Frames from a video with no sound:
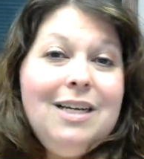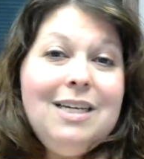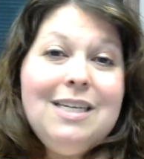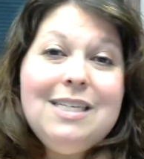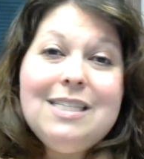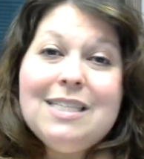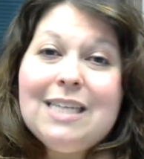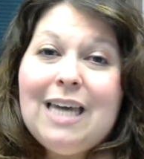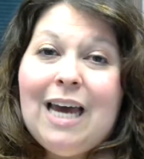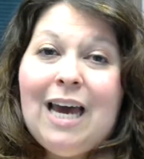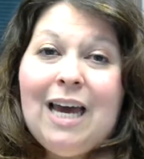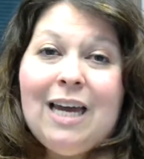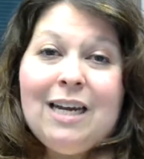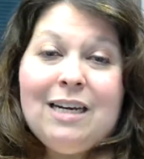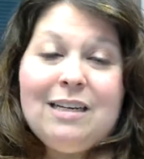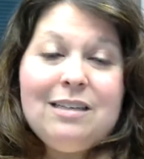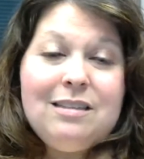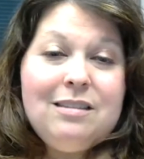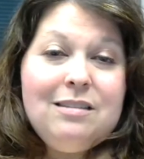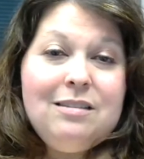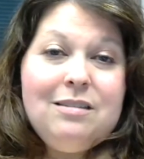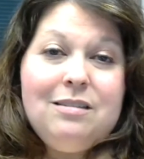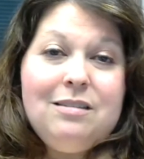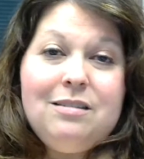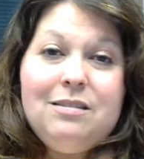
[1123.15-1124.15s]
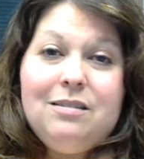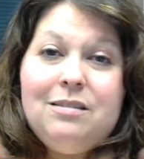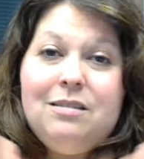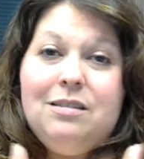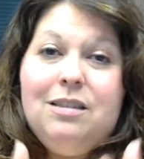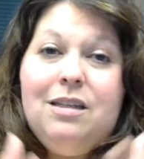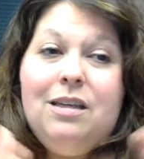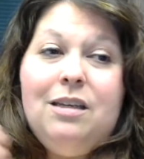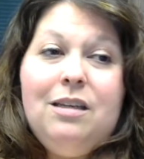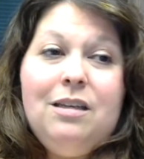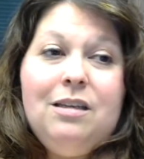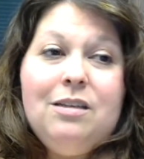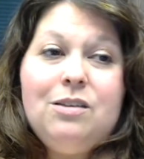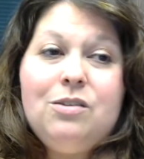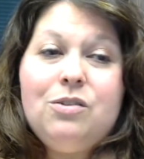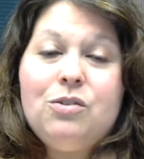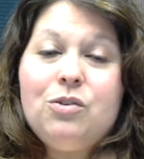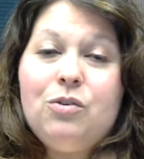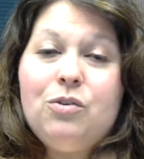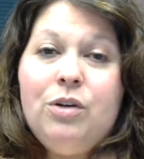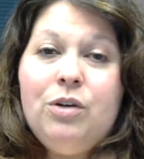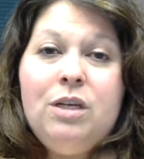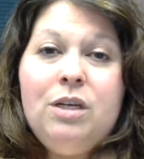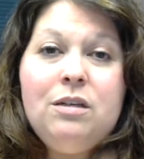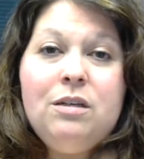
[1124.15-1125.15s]
is gone.
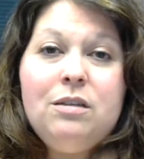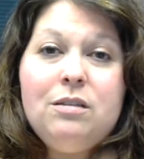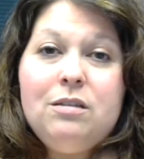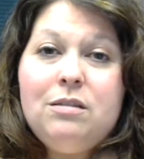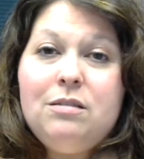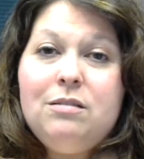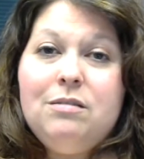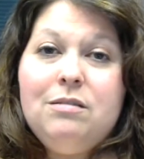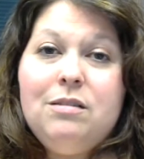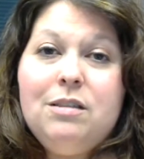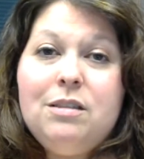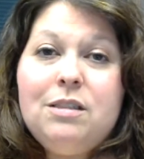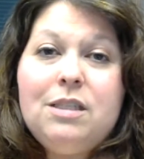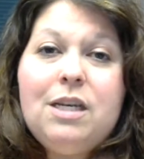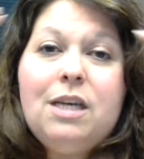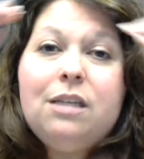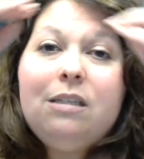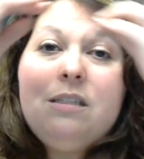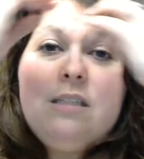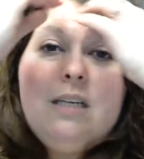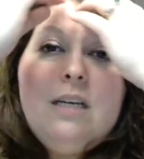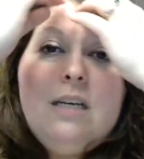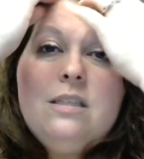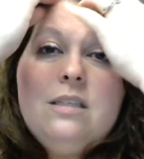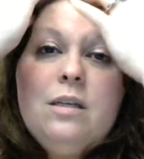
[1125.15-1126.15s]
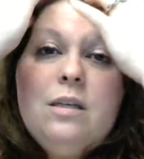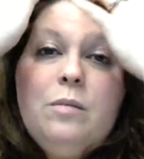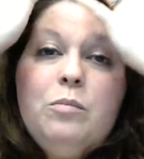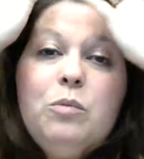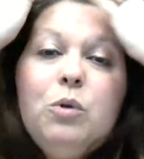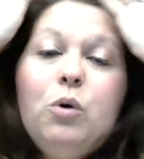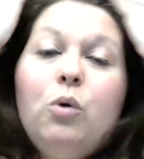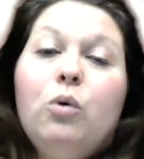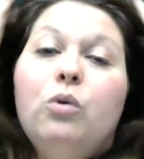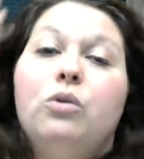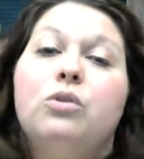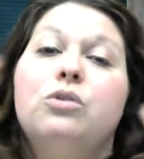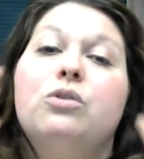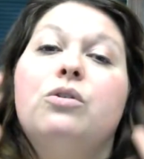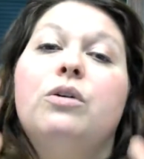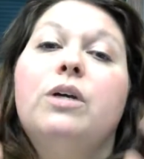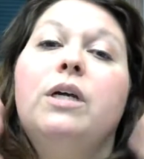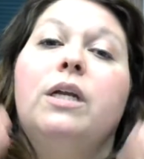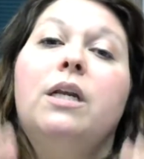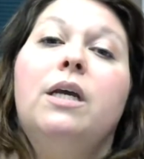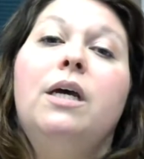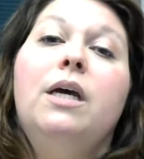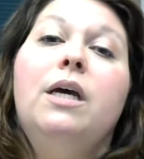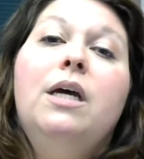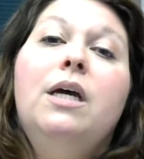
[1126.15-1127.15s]
The test takes up the whole
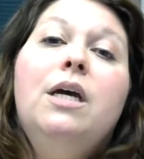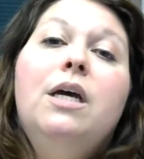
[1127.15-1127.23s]
screen.